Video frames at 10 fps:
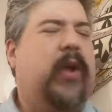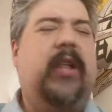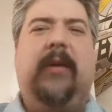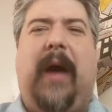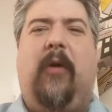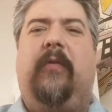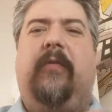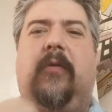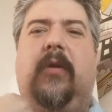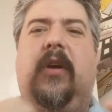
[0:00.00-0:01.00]
Really
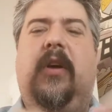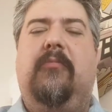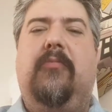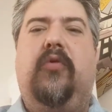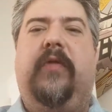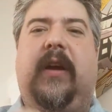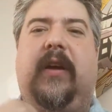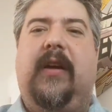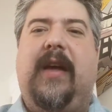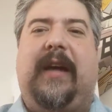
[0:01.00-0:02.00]
powerful,
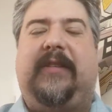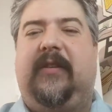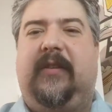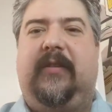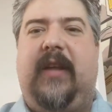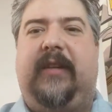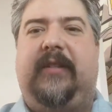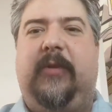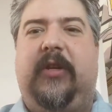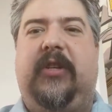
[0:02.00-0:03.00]
moving, excellent
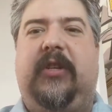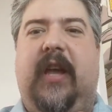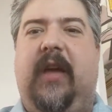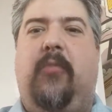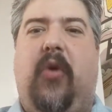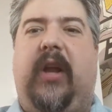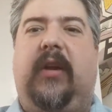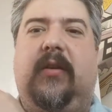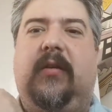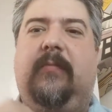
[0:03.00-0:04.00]
exhibition in
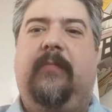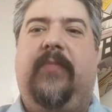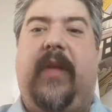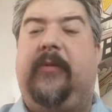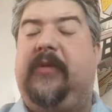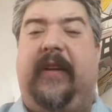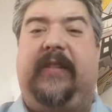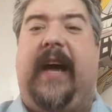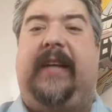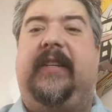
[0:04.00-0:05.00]
Brighton. That was
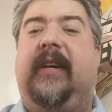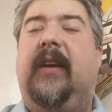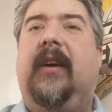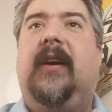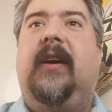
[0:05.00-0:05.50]
fantastic.